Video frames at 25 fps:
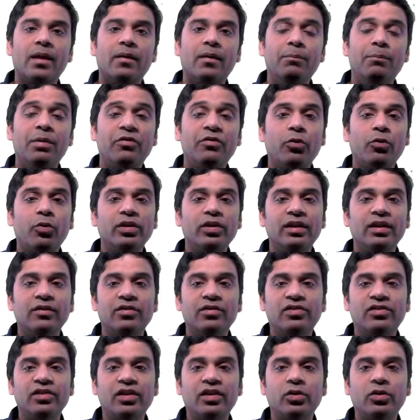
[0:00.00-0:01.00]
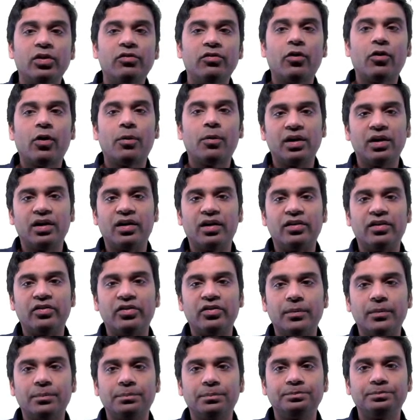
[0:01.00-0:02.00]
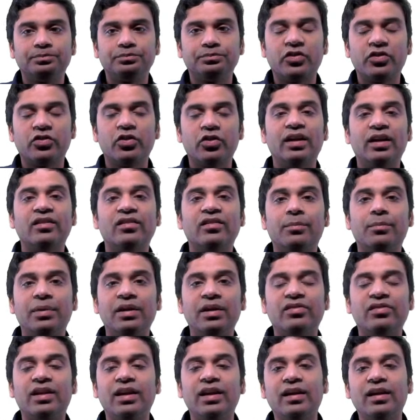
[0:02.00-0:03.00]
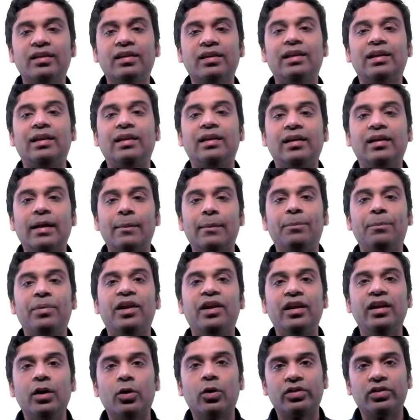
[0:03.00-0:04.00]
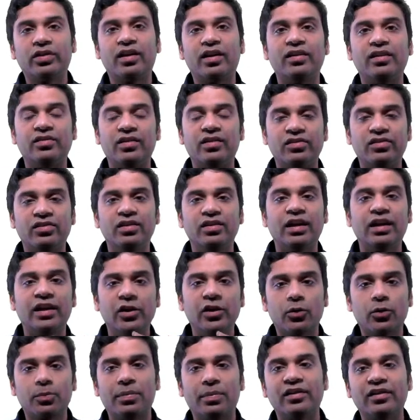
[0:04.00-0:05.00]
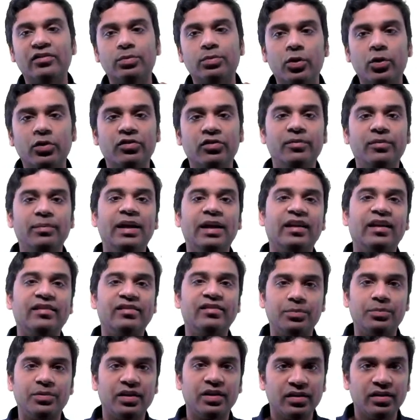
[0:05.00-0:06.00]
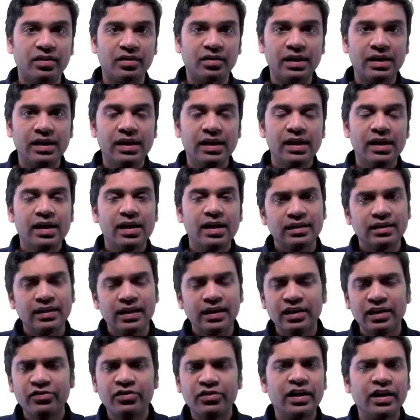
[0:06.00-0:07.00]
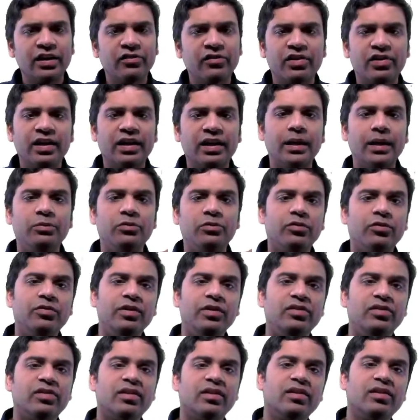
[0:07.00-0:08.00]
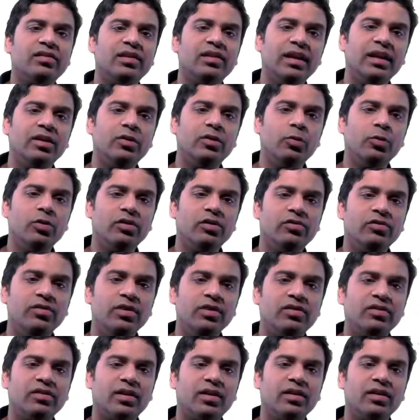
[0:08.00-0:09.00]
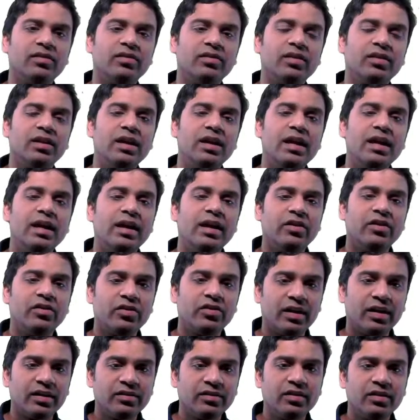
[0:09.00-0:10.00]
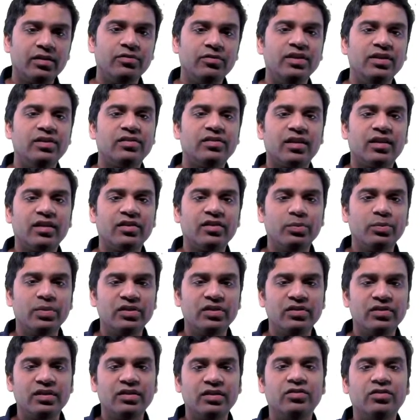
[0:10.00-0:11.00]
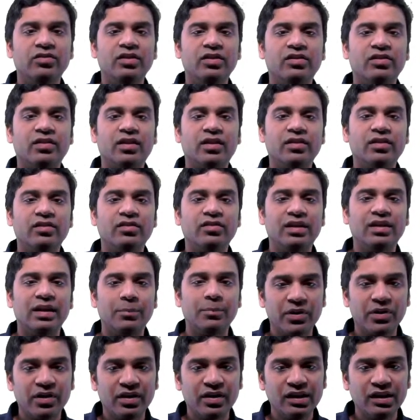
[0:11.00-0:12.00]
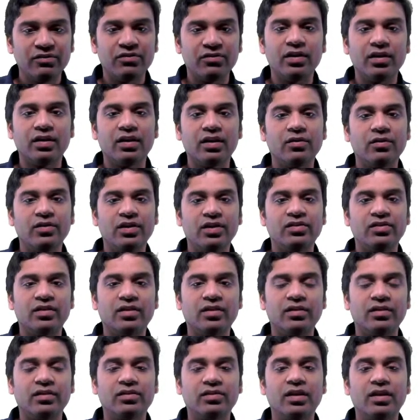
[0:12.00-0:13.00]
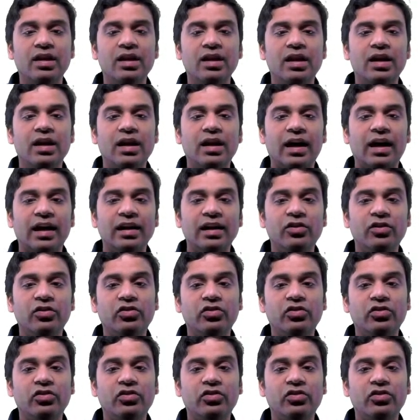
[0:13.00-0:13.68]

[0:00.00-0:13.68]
before they visit to the former country. So it is basically a temporary authorization that your passport will be accepted here. There are different types of visas, like tourist visas, transit visas, business visas, temporary worker visas, and your